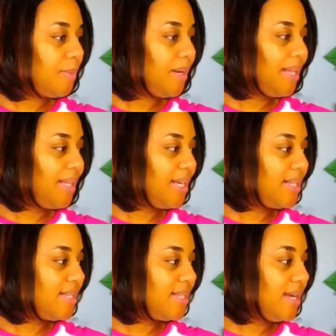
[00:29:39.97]
But I think
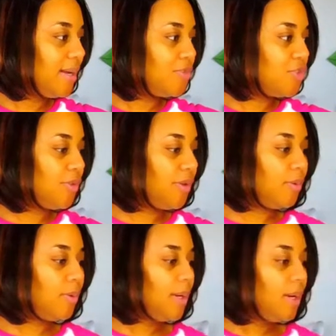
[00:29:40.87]
it's neat. I'm sure
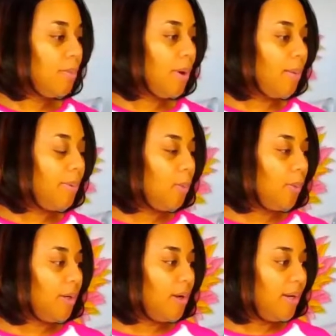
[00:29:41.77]
they'll probably
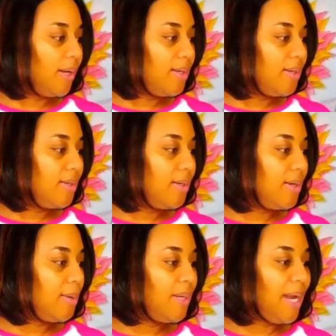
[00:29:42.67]
work on it.
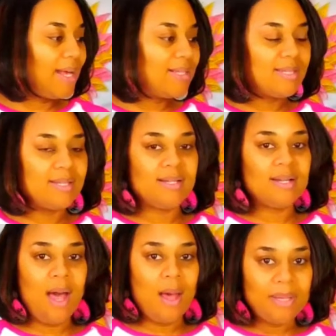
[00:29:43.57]
But as the
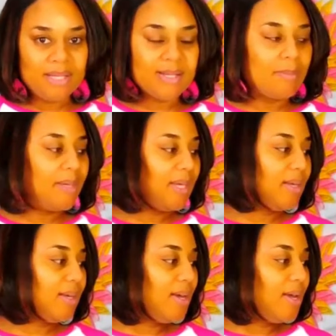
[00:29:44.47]
comments come
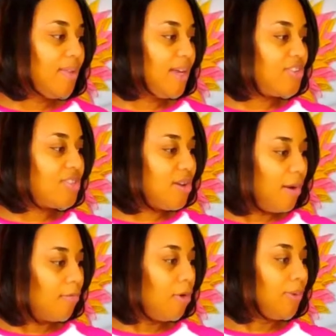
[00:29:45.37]
in, they just
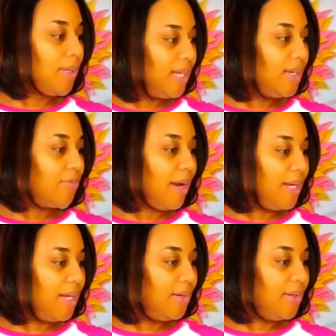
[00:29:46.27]
start rolling in right
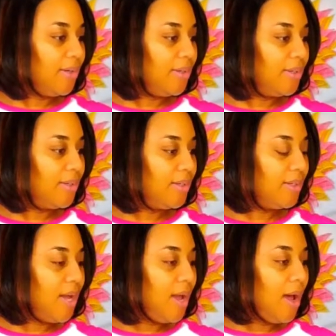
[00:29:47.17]
here.
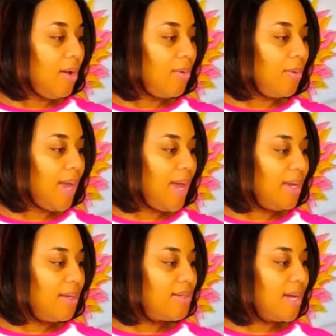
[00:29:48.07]
Oh,
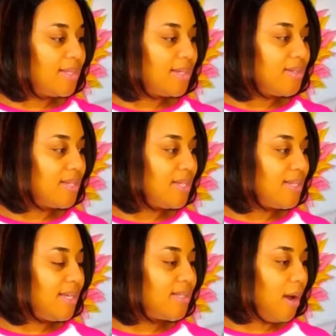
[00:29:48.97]
okay. Donzel says
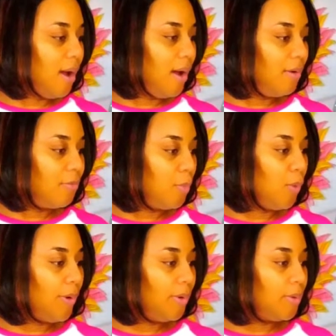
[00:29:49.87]
he's off
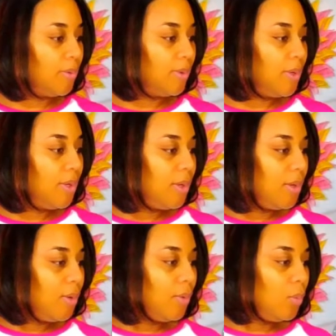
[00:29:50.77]
Memorial
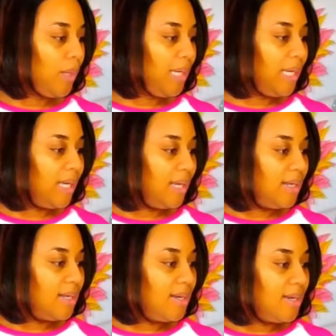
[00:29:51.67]
weekend.
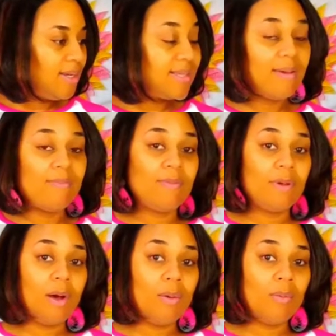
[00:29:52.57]
Is that
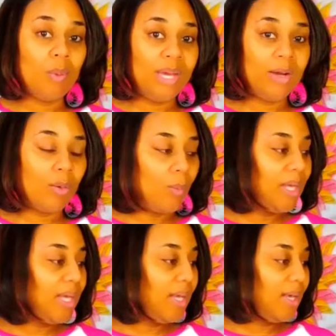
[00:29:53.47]
the week or
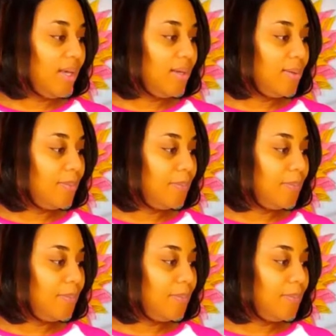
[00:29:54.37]
weekend?